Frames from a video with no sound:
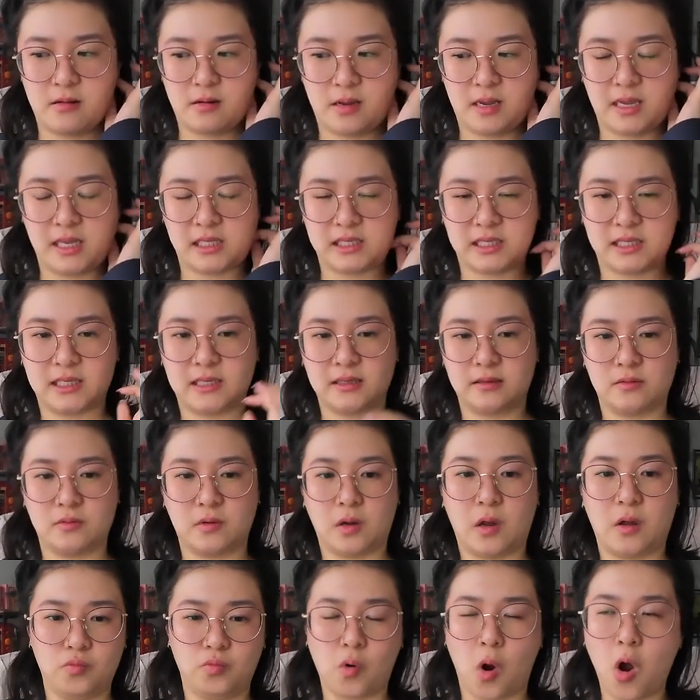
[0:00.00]
it's
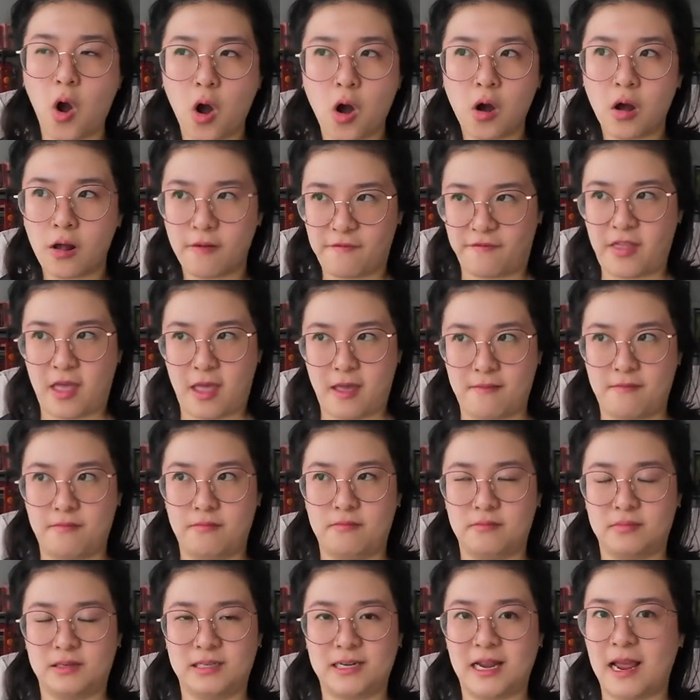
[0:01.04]
wrong of
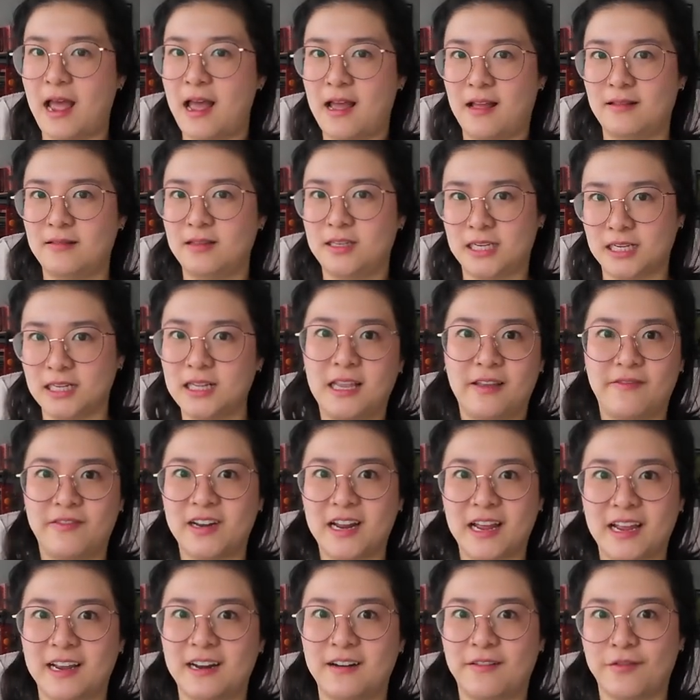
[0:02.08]
them to to leave a
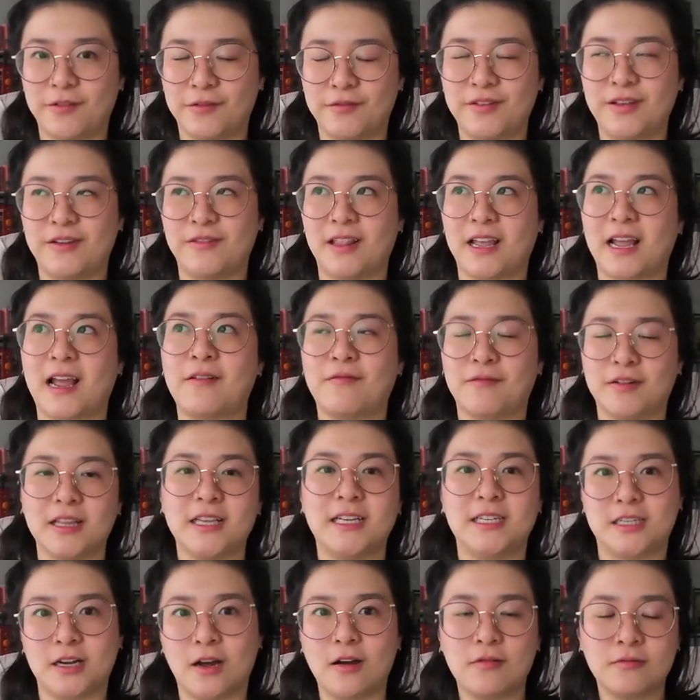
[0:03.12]
negative review. Like, I
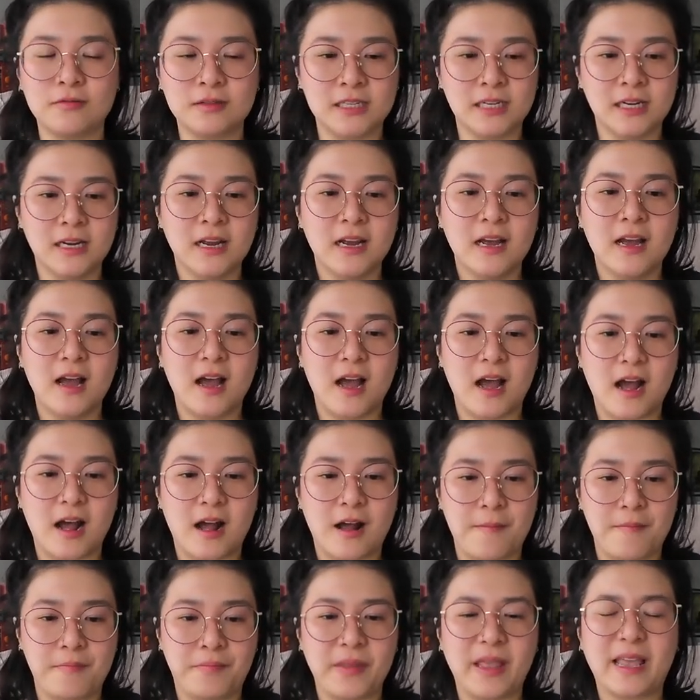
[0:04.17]
really don't.
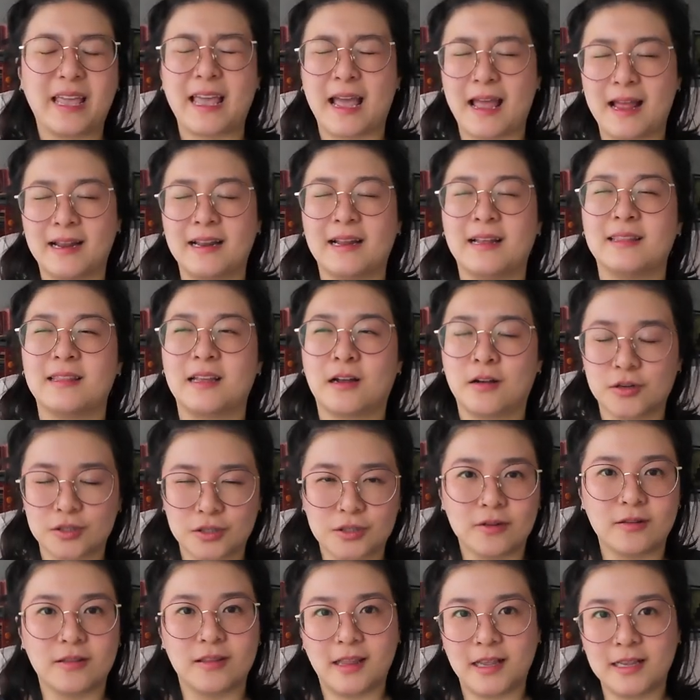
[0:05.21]
Um, again, there are
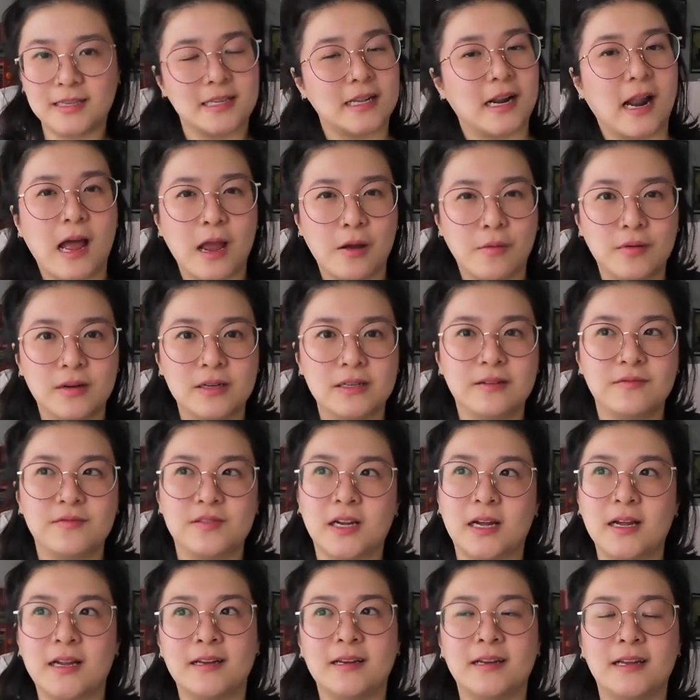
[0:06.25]
certain things that I wouldn't have
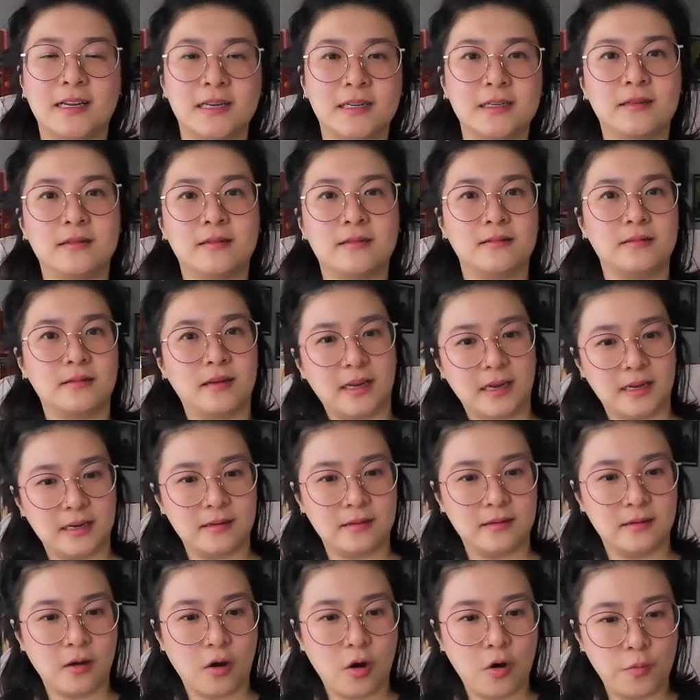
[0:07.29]
done in
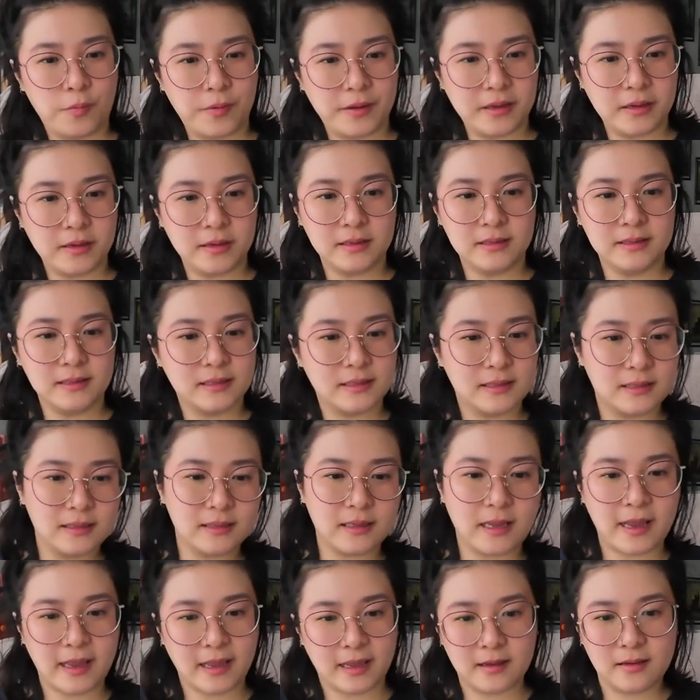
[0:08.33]
in OP's
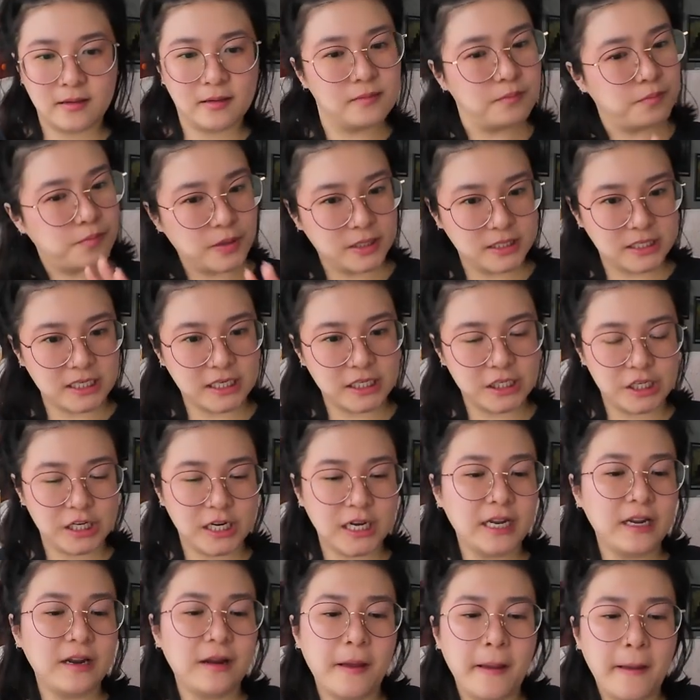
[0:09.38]
like
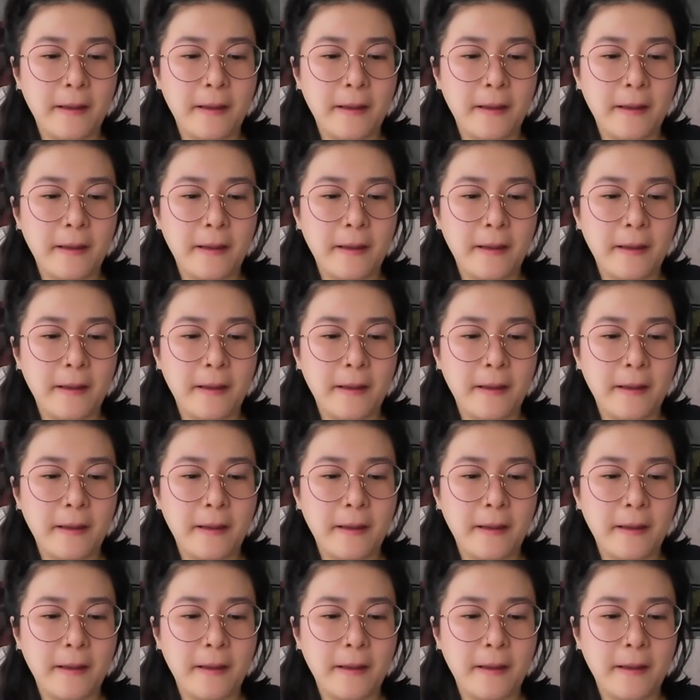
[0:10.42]
position,